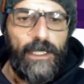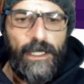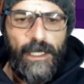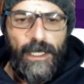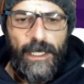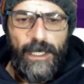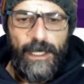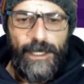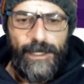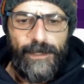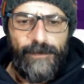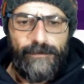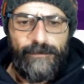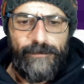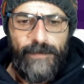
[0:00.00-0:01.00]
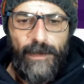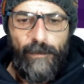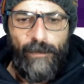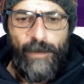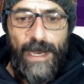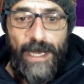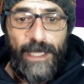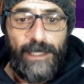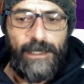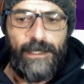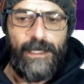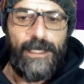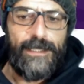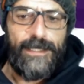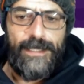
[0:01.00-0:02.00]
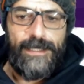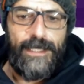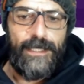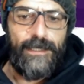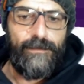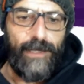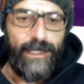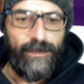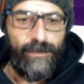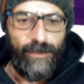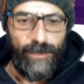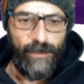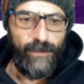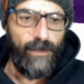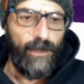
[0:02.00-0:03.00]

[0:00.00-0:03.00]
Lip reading: But as I said in my intro,